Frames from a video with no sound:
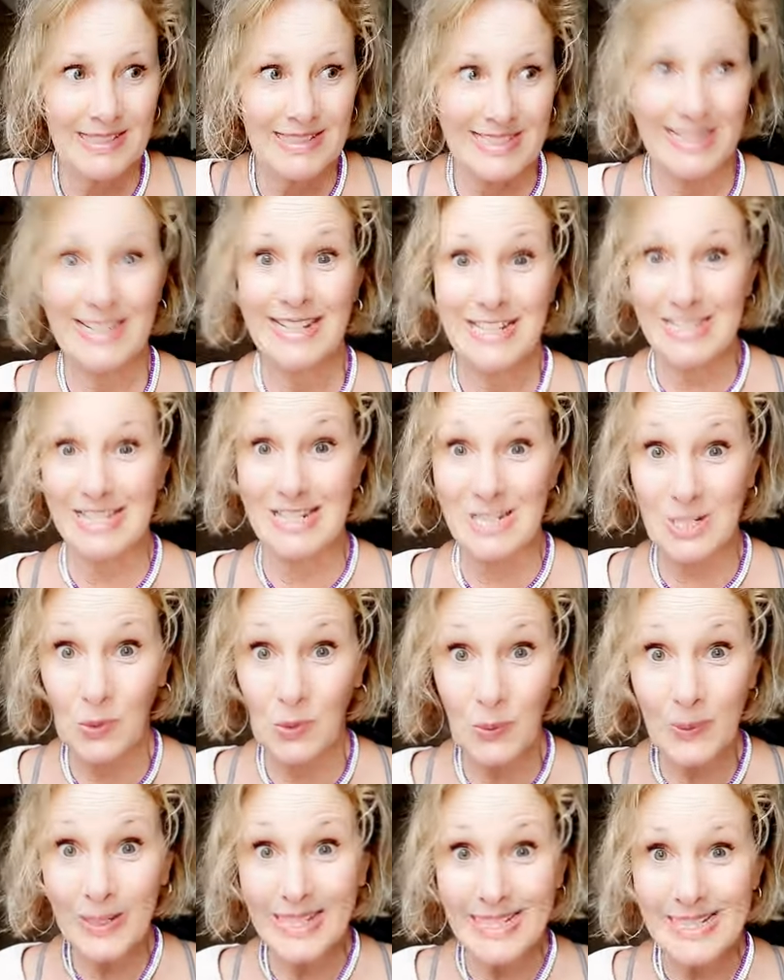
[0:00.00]
should I just
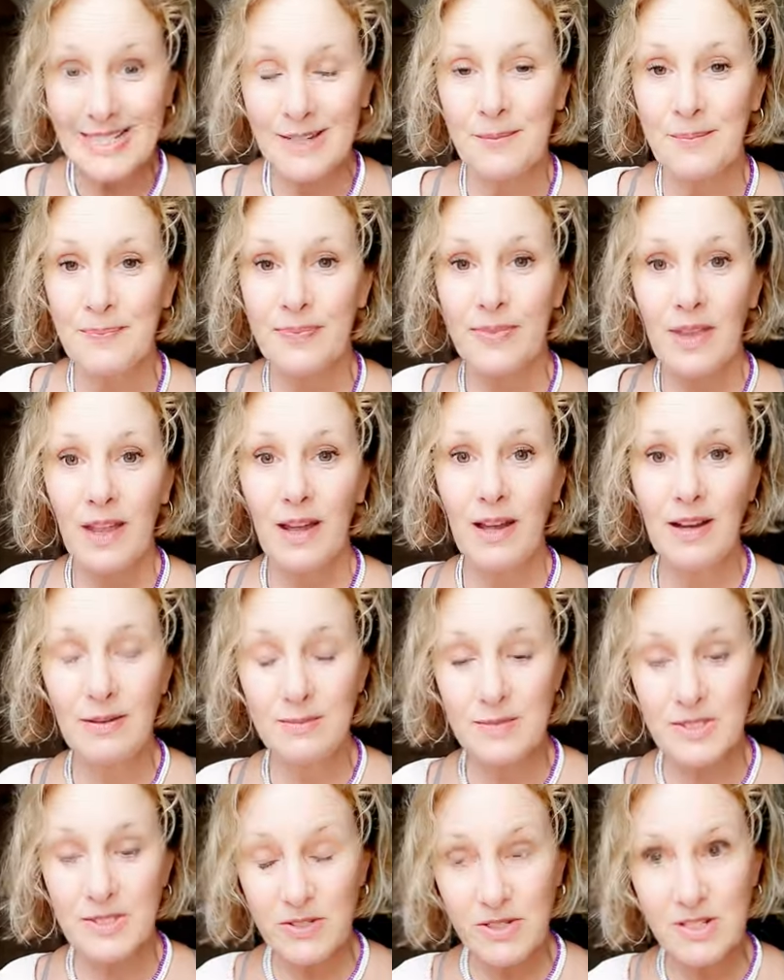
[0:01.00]
do it?
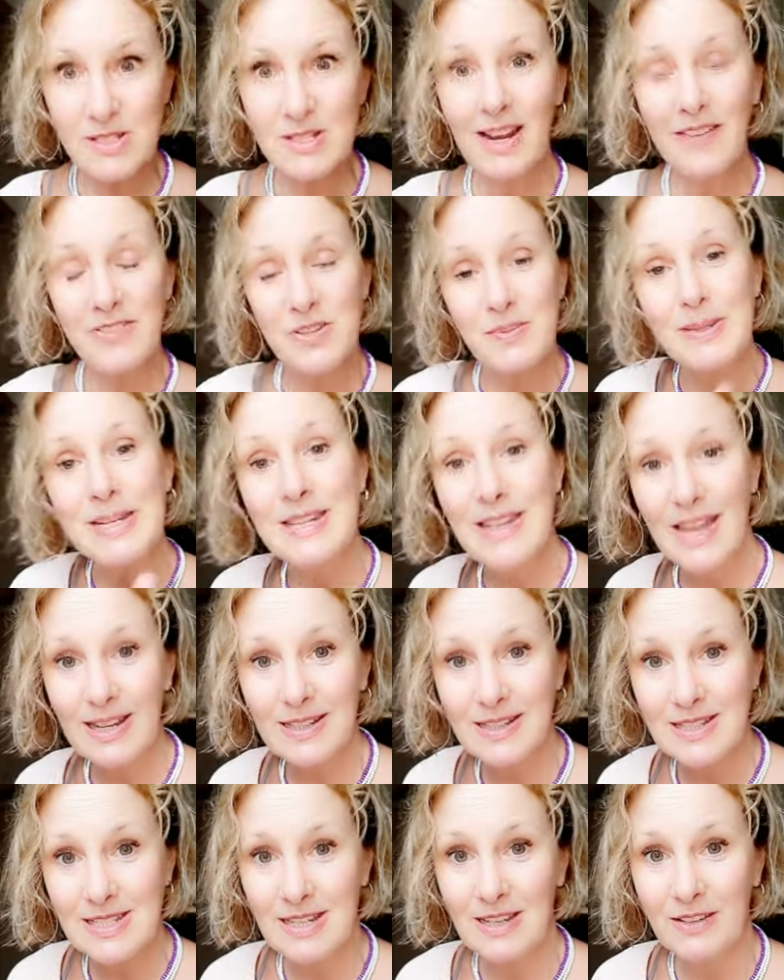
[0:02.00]
So it doesn't have to be
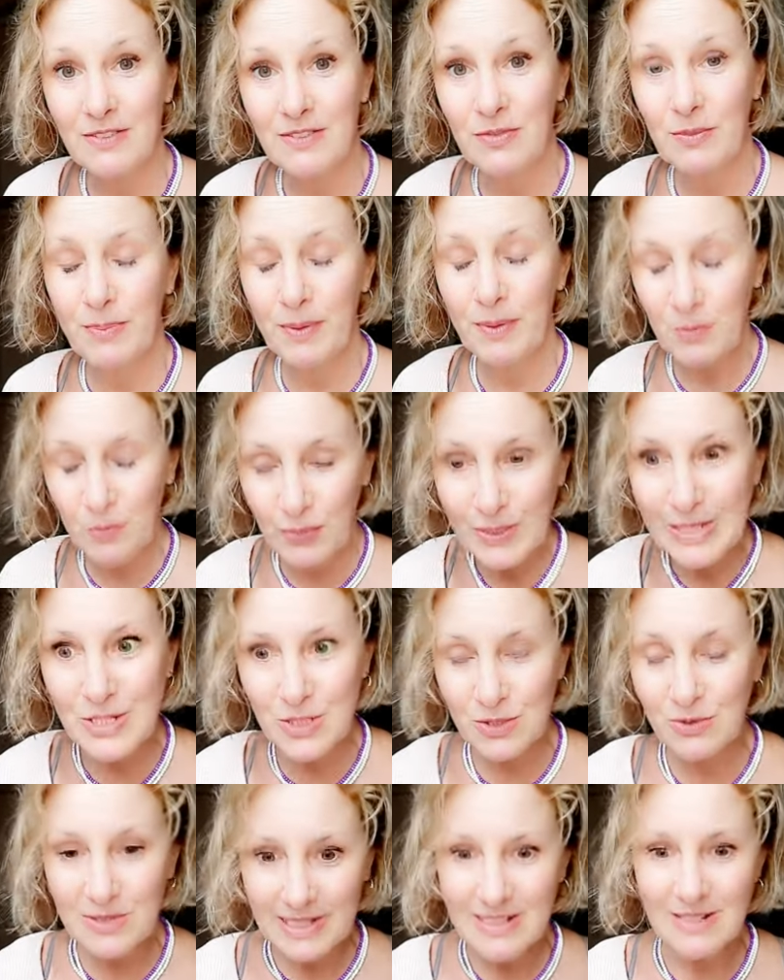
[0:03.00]
negative, but we
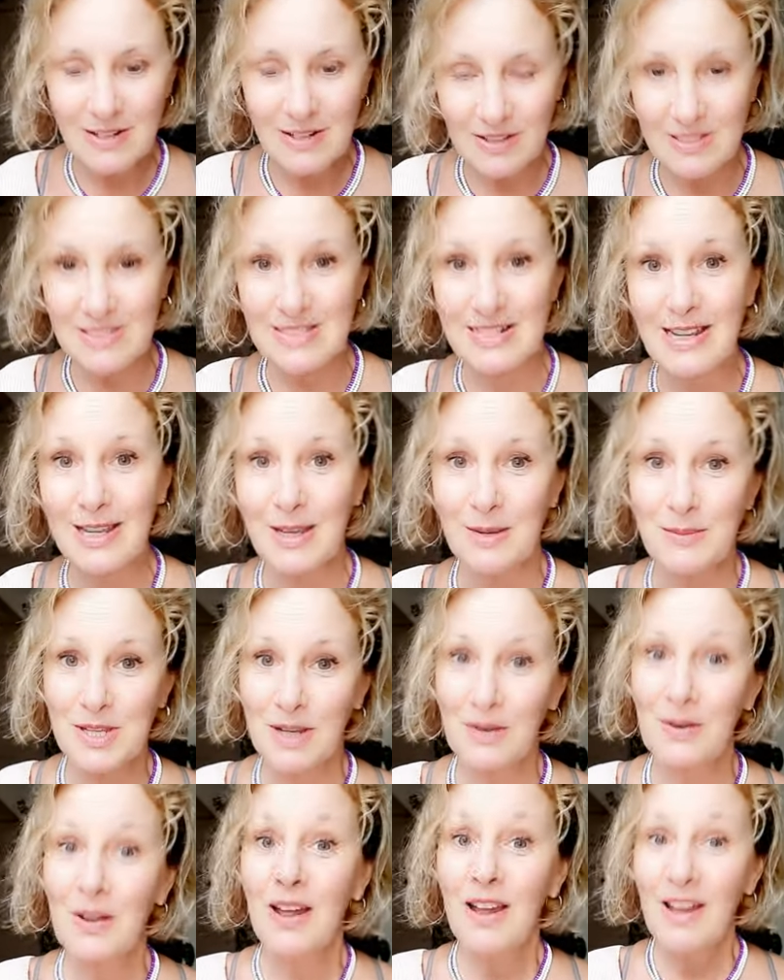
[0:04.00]
do need our sleep.
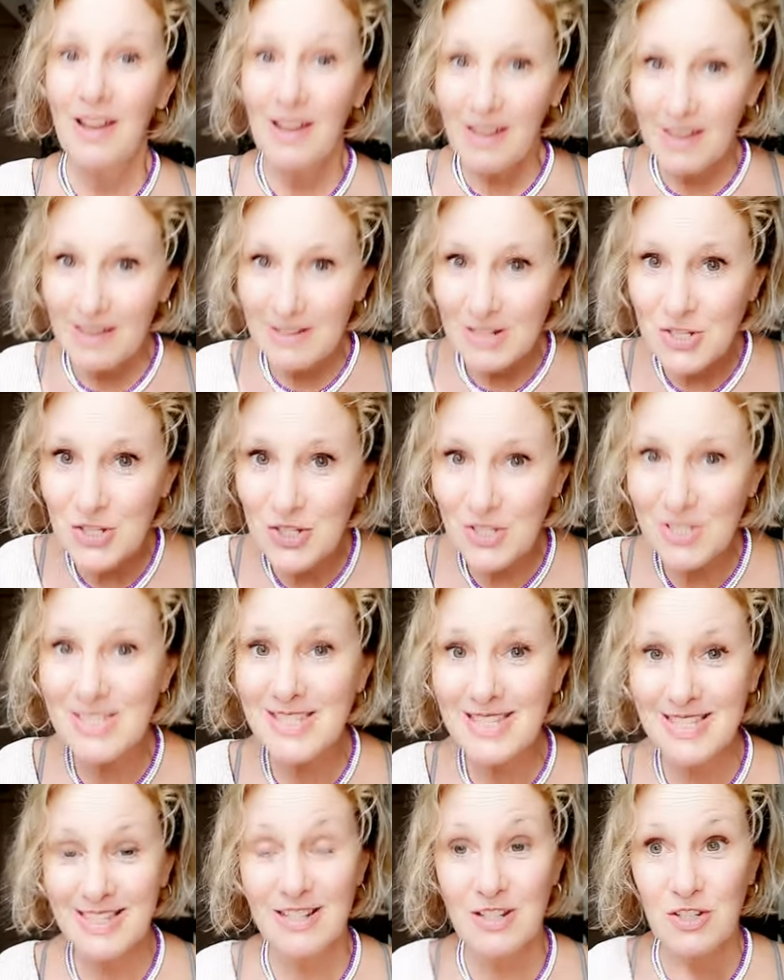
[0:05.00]
So
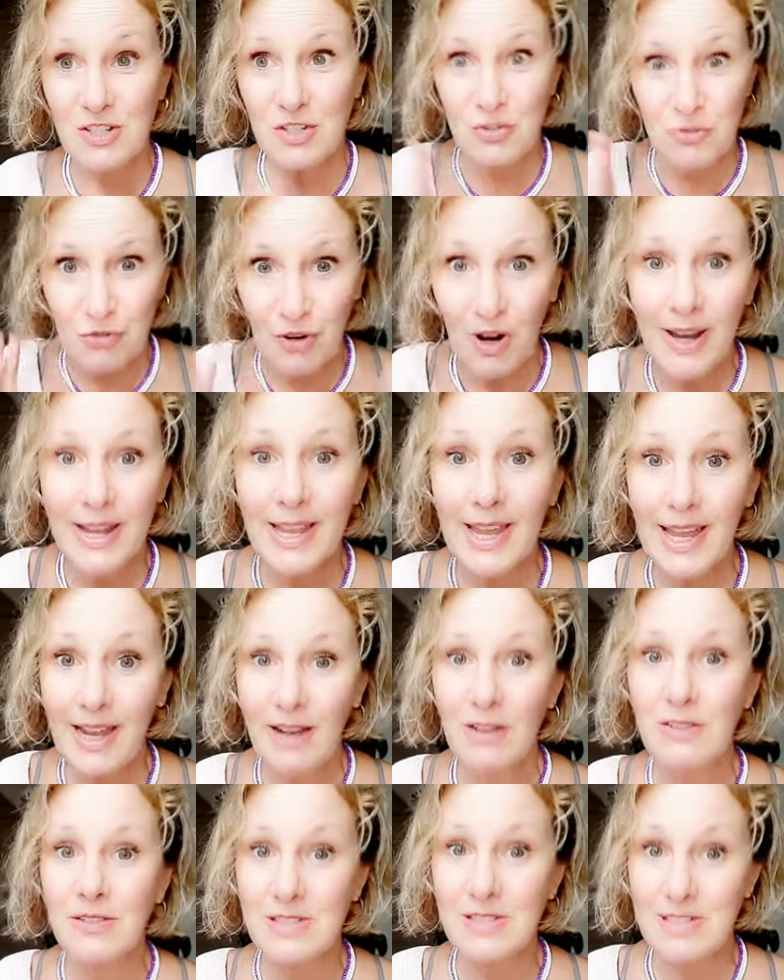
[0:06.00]
just try it
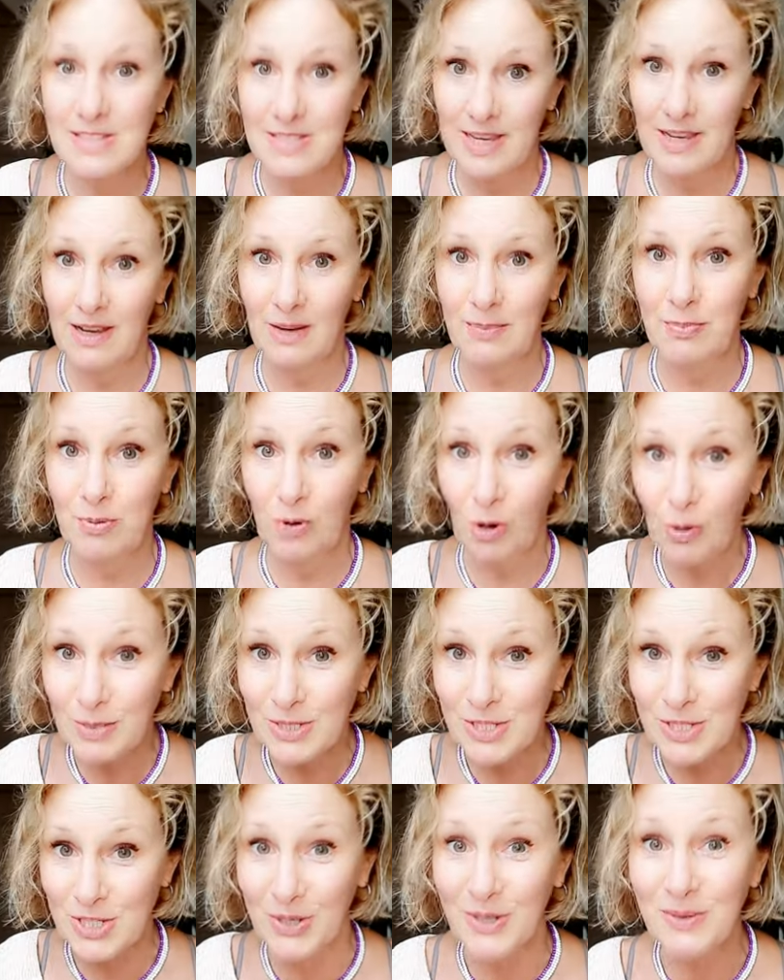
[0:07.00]
out and see. I
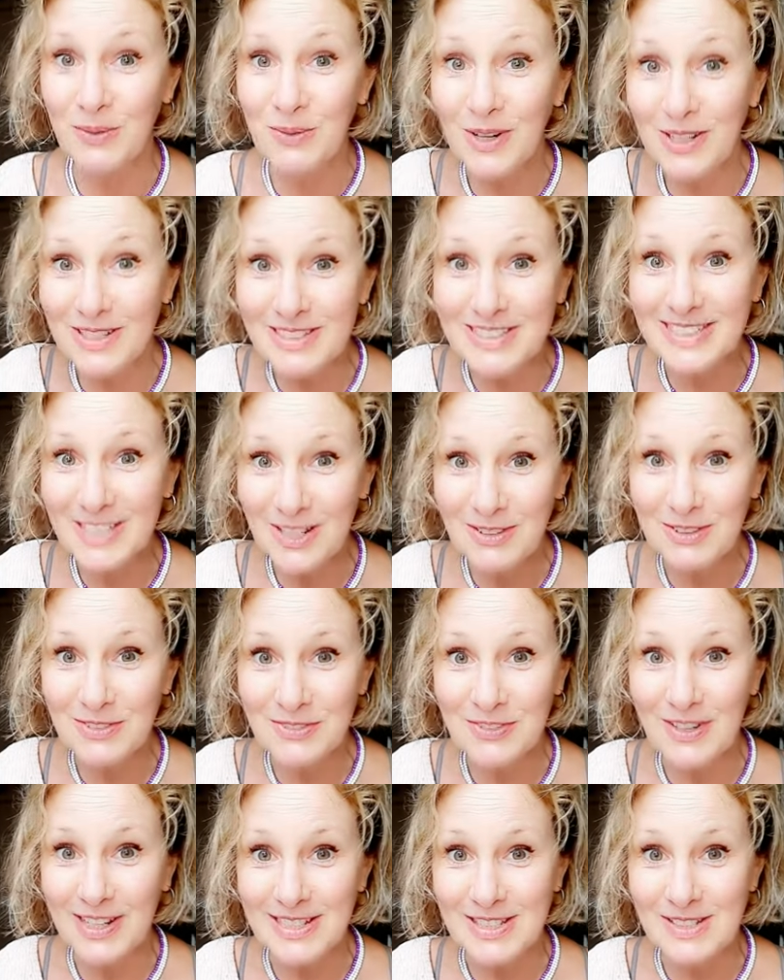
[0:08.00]
promise you it works so
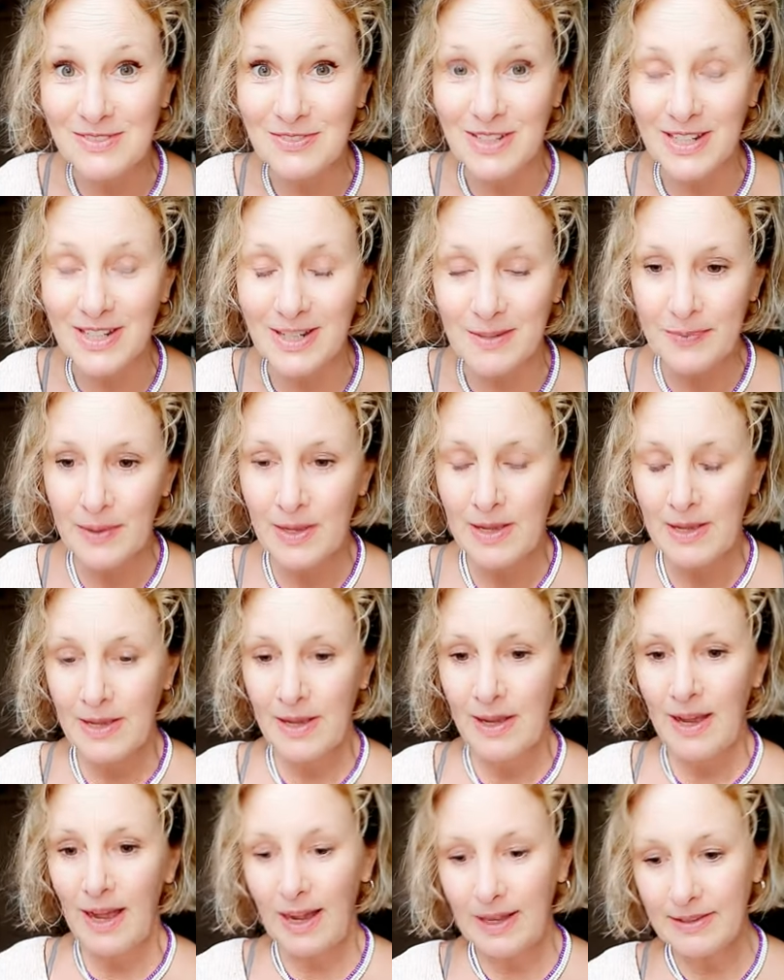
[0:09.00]
effectively.
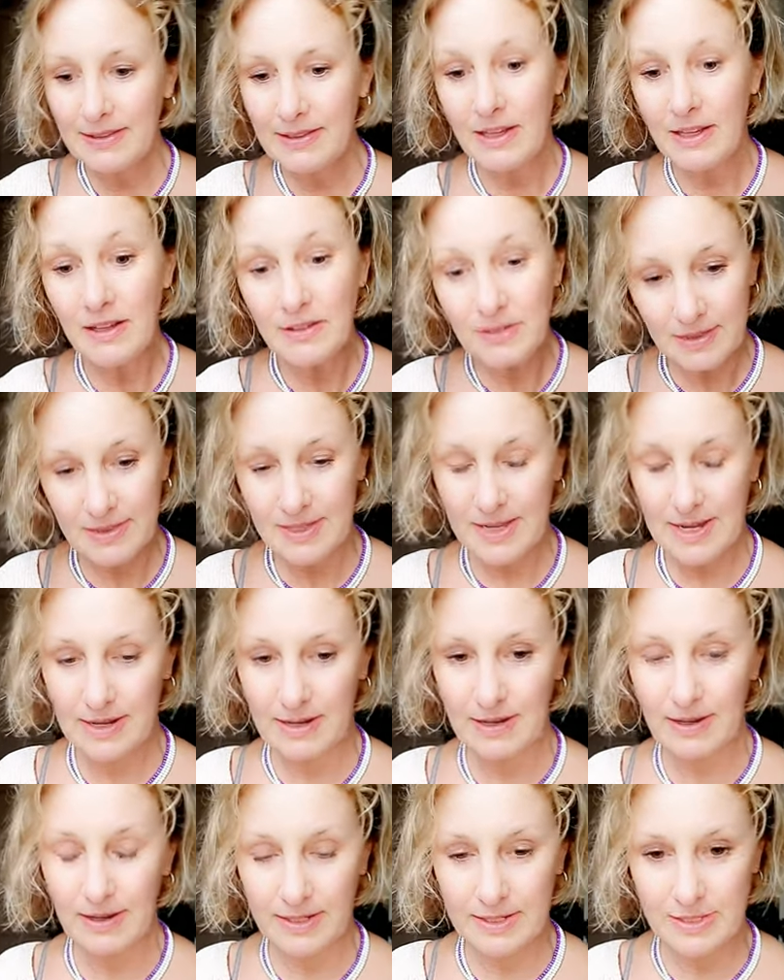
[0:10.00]
And the other
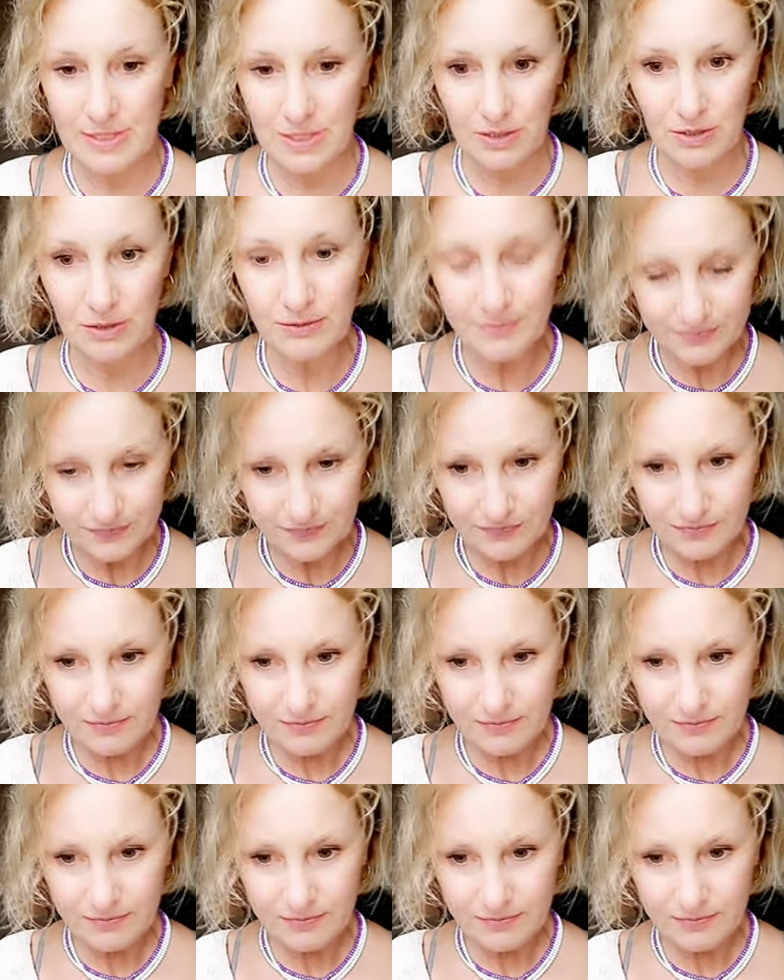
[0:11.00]
thing I do,